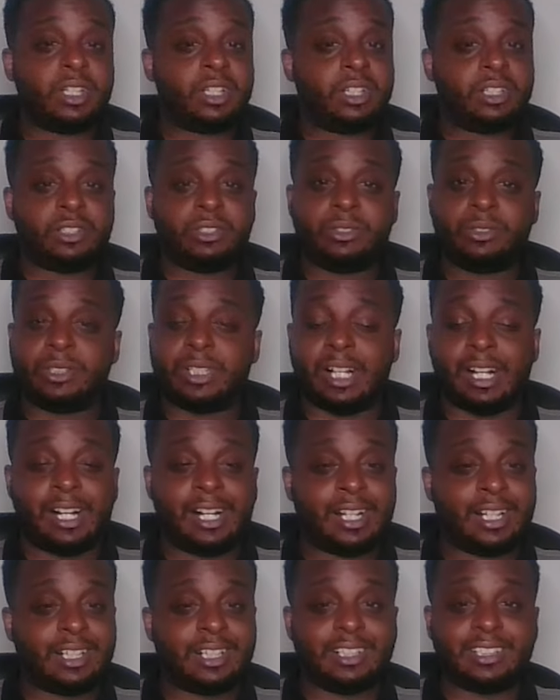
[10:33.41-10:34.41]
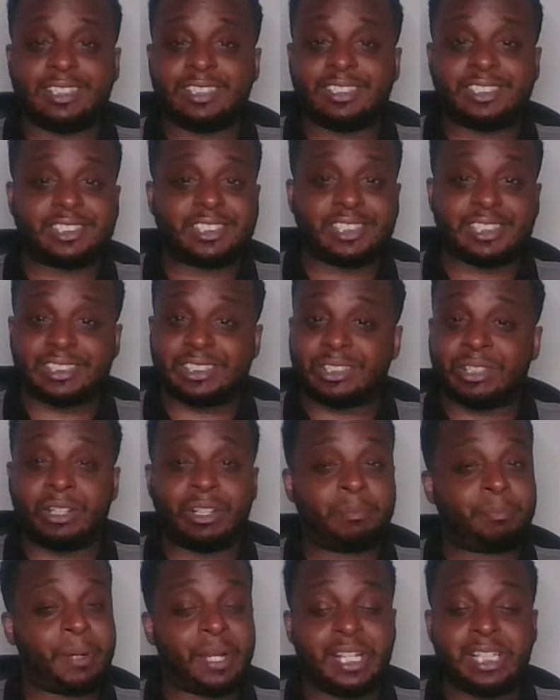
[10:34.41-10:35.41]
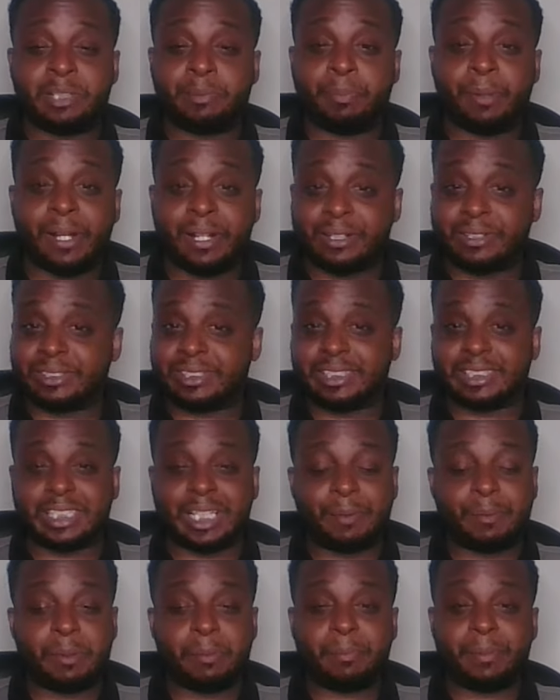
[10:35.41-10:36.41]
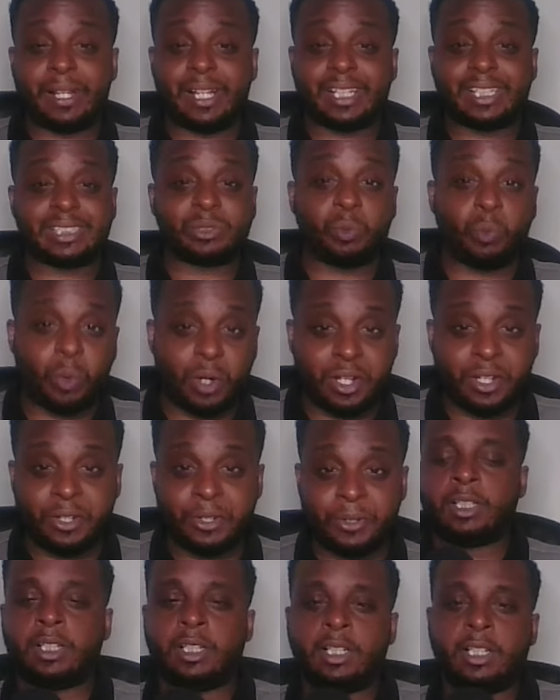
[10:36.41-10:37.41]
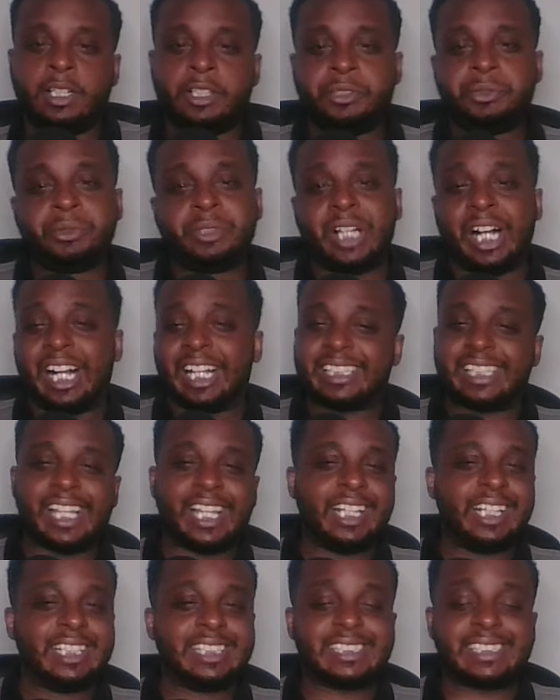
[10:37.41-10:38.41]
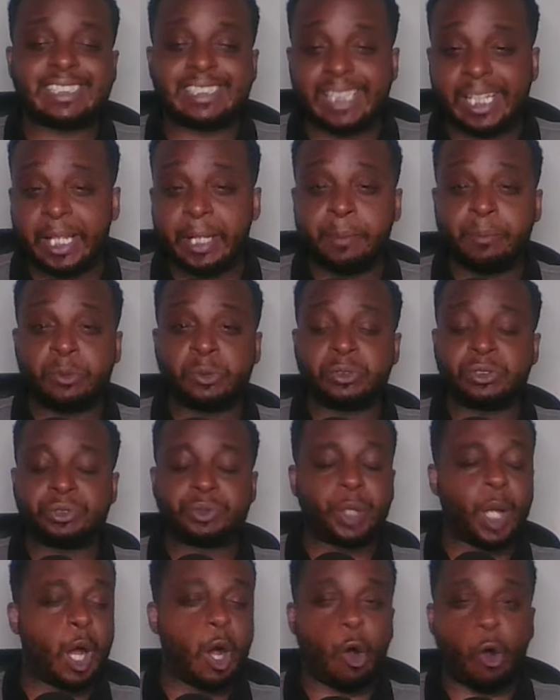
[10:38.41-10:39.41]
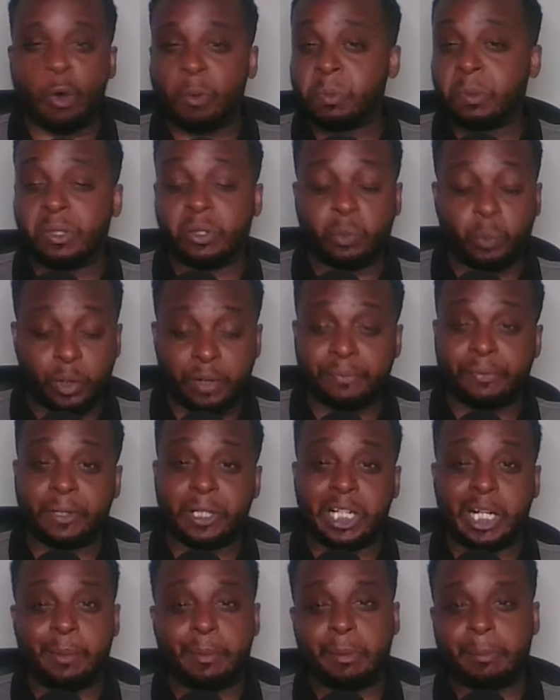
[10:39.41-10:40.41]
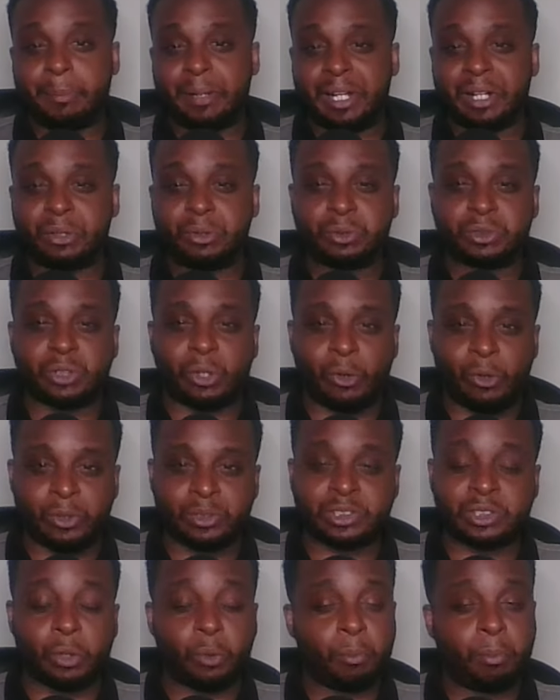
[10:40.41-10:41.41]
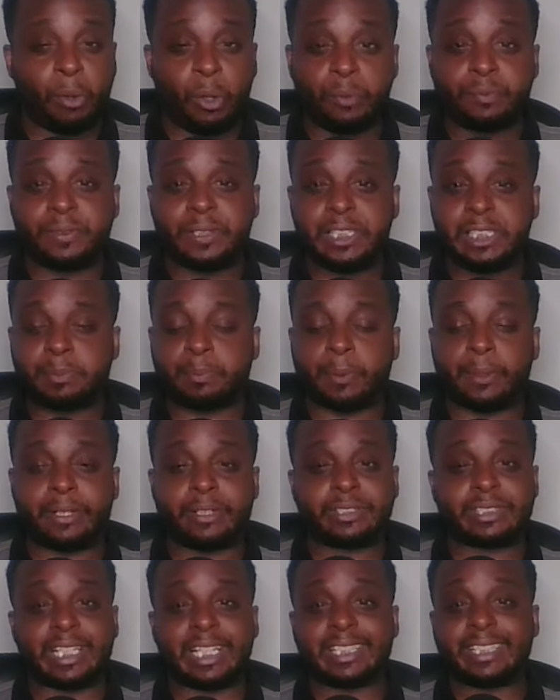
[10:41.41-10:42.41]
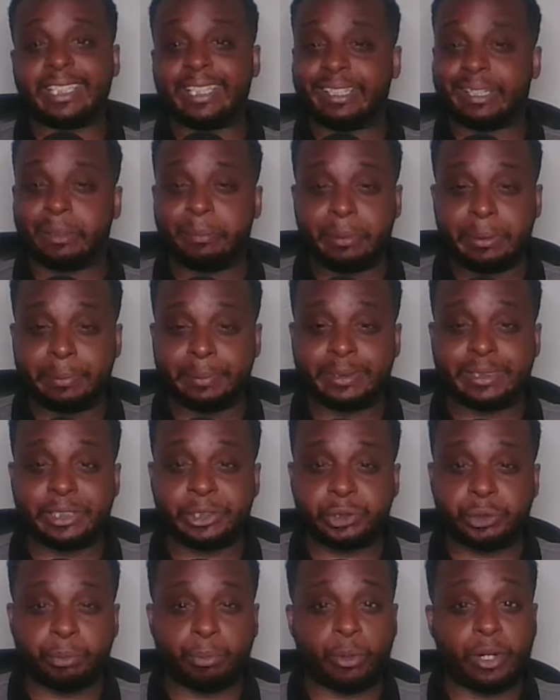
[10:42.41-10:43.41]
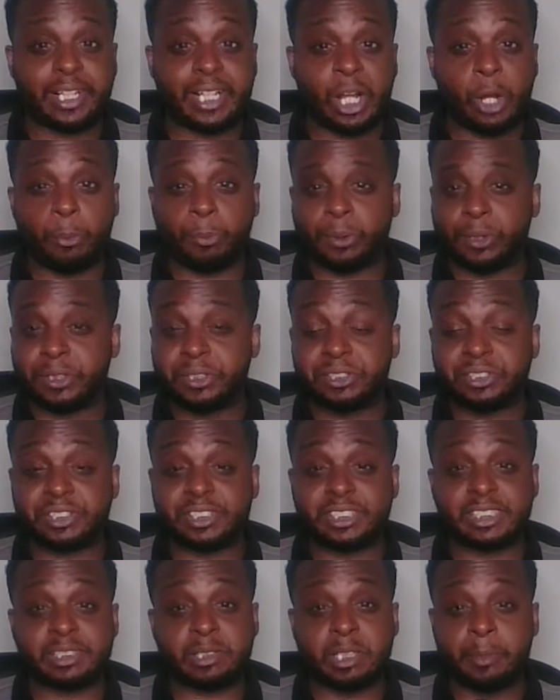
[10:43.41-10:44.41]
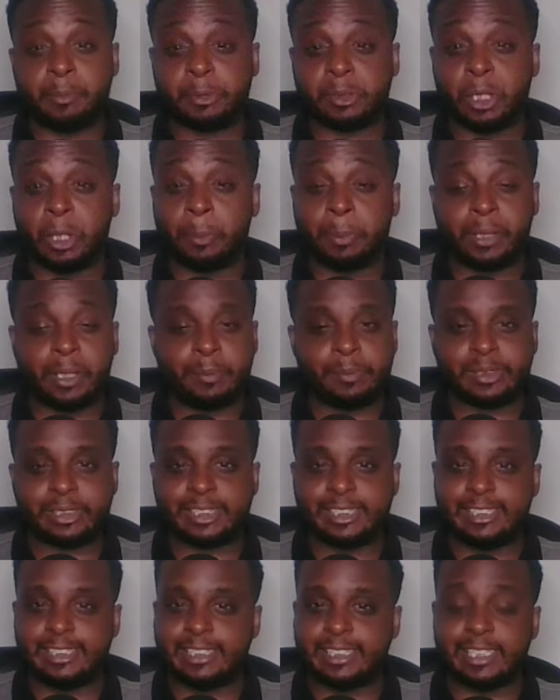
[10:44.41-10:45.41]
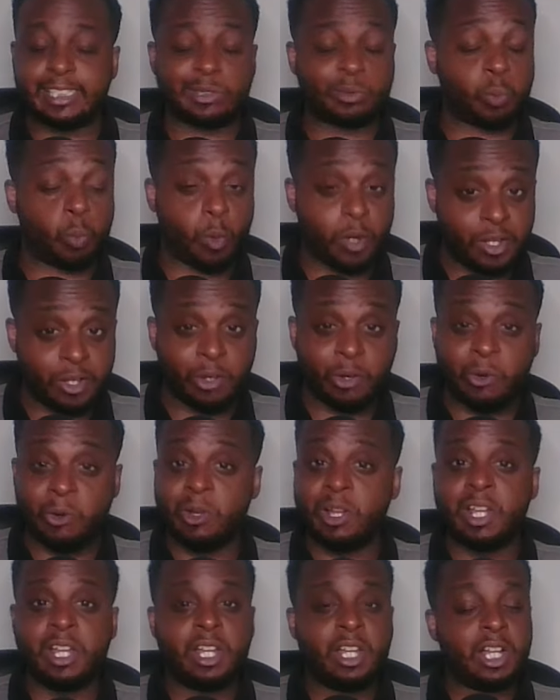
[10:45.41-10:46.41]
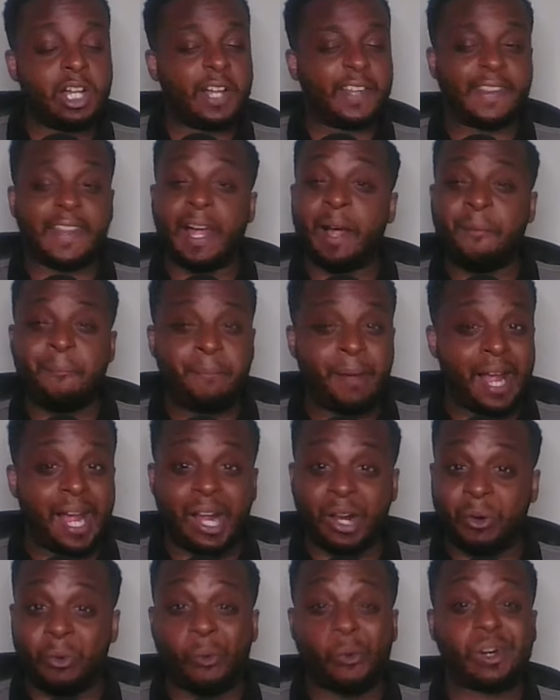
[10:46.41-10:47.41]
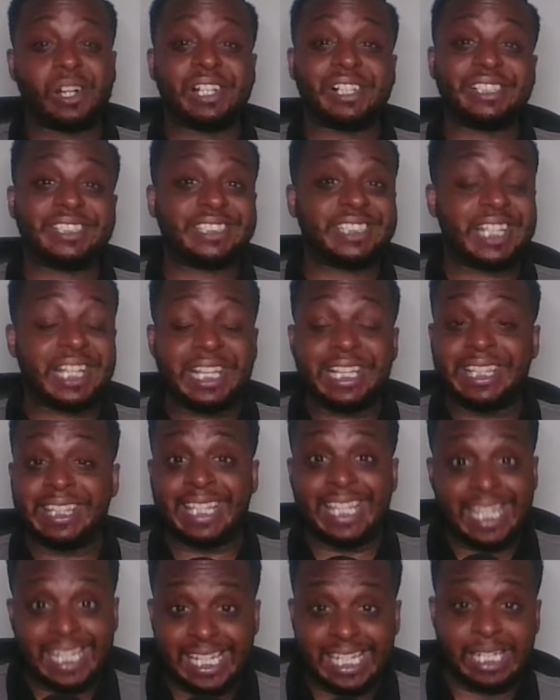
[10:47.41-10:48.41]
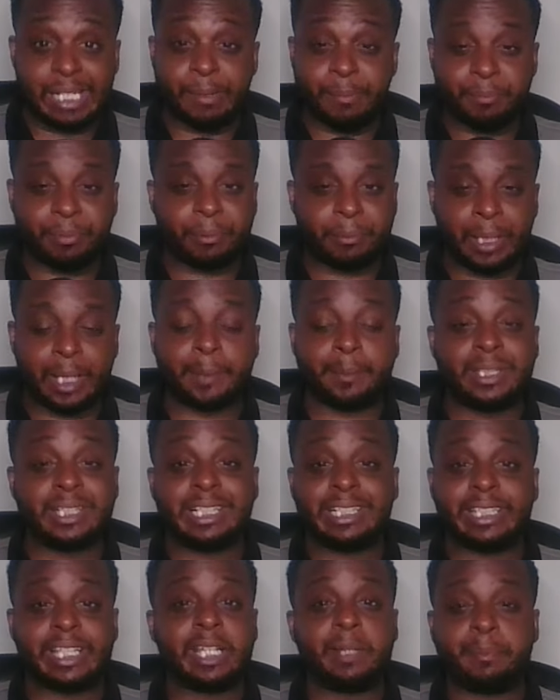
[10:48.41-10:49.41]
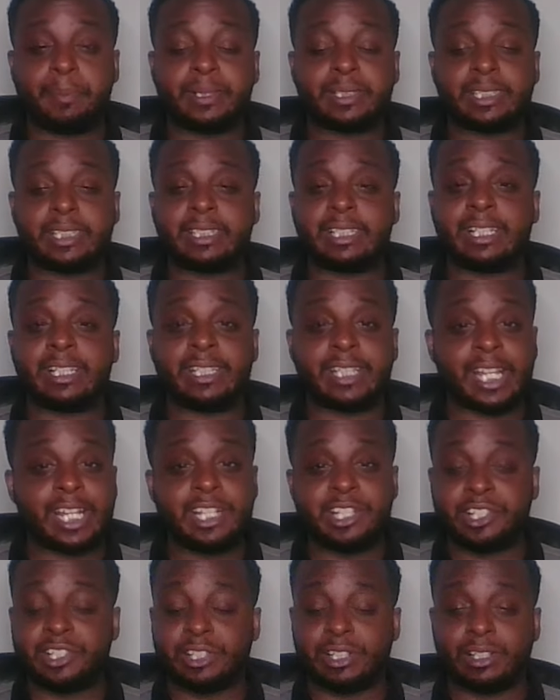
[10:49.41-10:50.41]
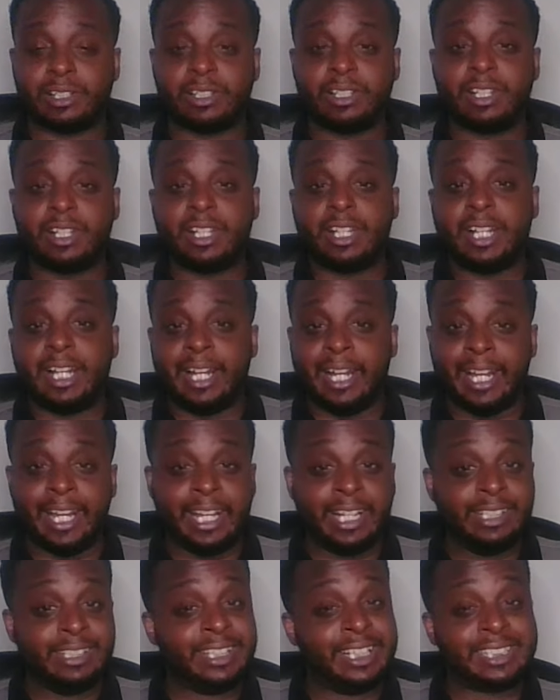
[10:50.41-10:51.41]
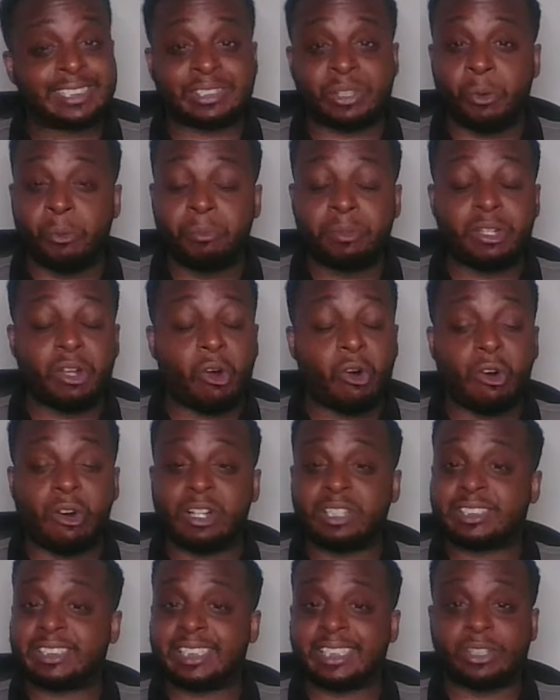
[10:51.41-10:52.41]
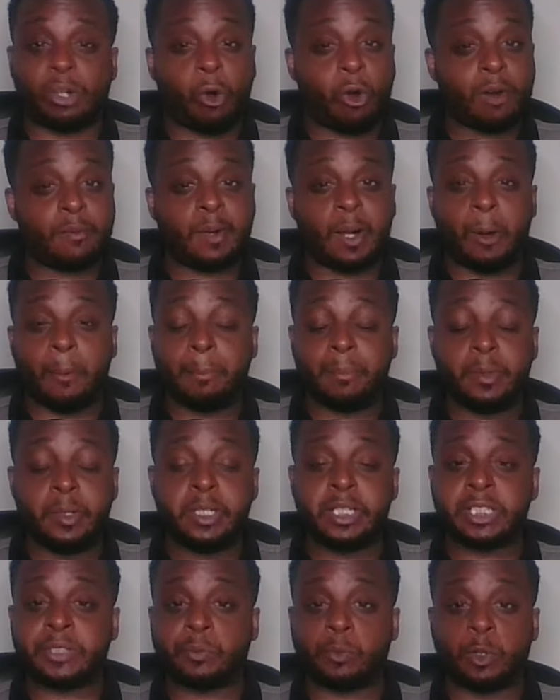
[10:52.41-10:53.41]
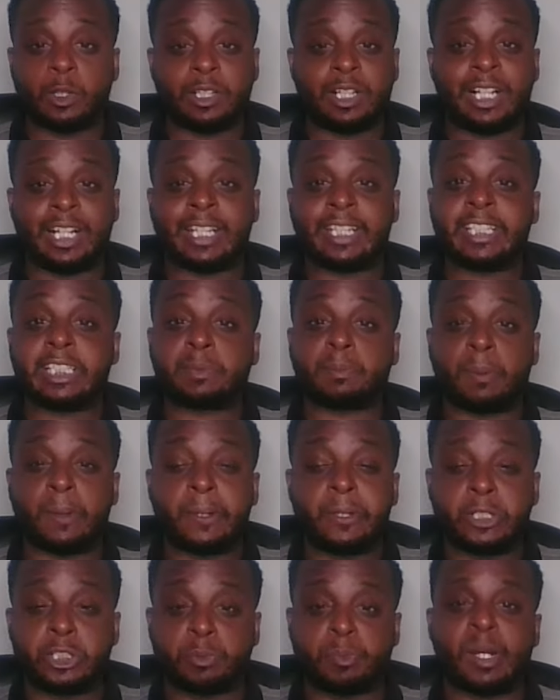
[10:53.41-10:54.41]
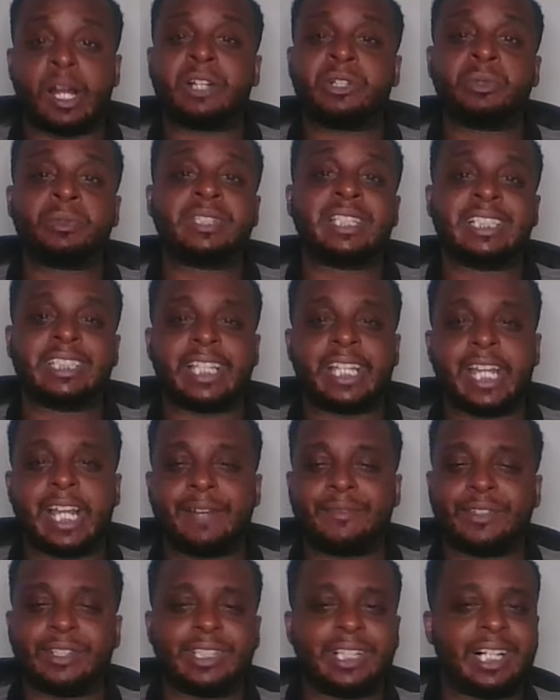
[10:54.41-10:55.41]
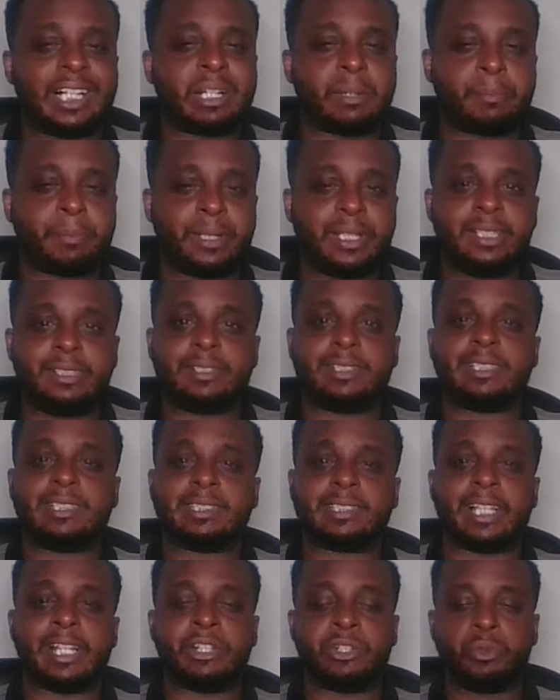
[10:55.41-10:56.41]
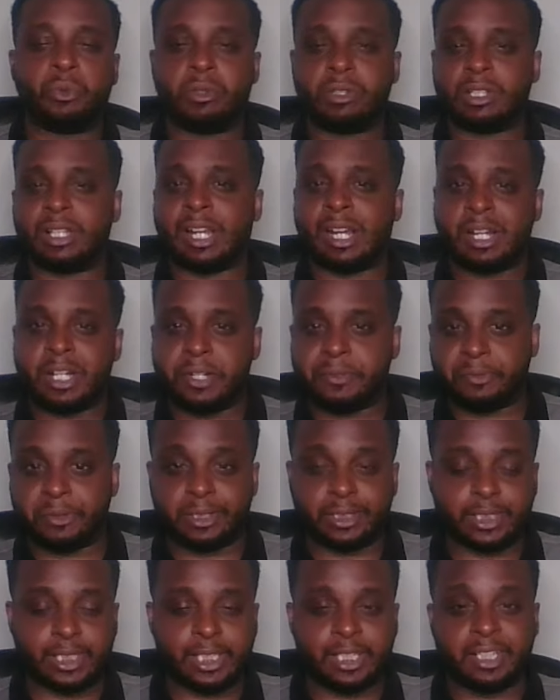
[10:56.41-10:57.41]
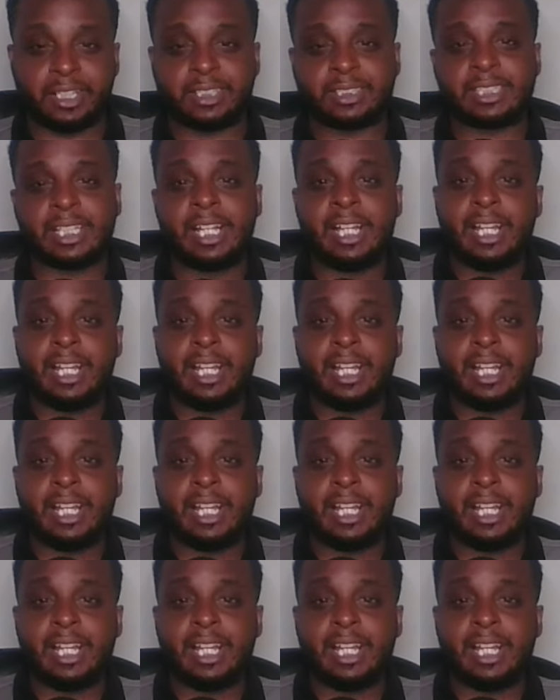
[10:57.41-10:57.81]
You got just Paige Beckers is coming back as well. You got Caden Samuels. You got Aubrey Griffin coming back, who's also both these players I think could be potential breakout players this upcoming season as well. That backcourt is deep, maybe the deepest in the nation. And it's going to be hard to carve out minutes for a lot of these players, but I do think they have a lot of pieces that do a lot of different things.